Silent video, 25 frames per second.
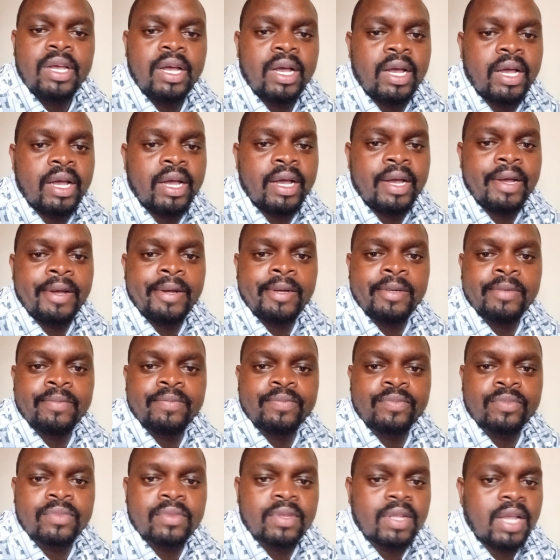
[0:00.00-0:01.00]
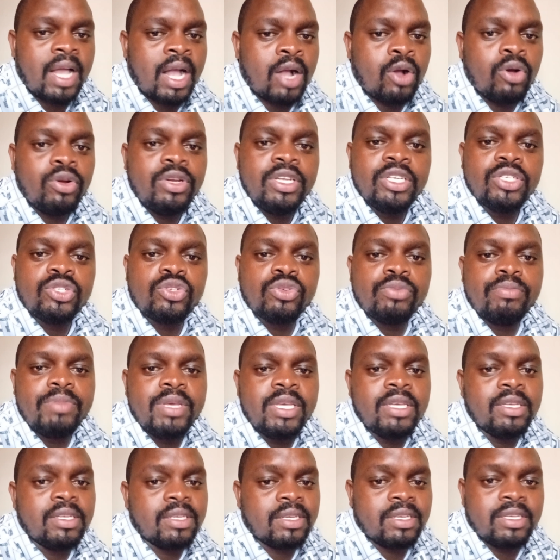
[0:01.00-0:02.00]
according to
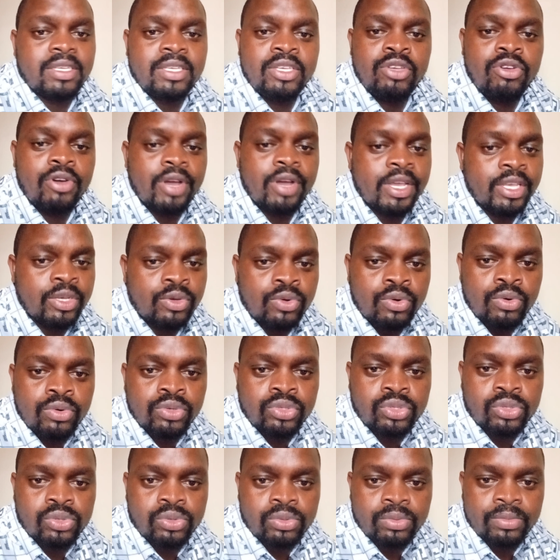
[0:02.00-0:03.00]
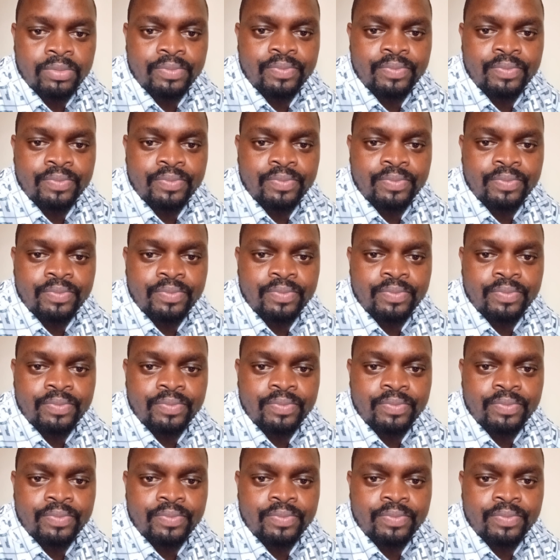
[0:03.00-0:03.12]
me, hiyo haikuhusu.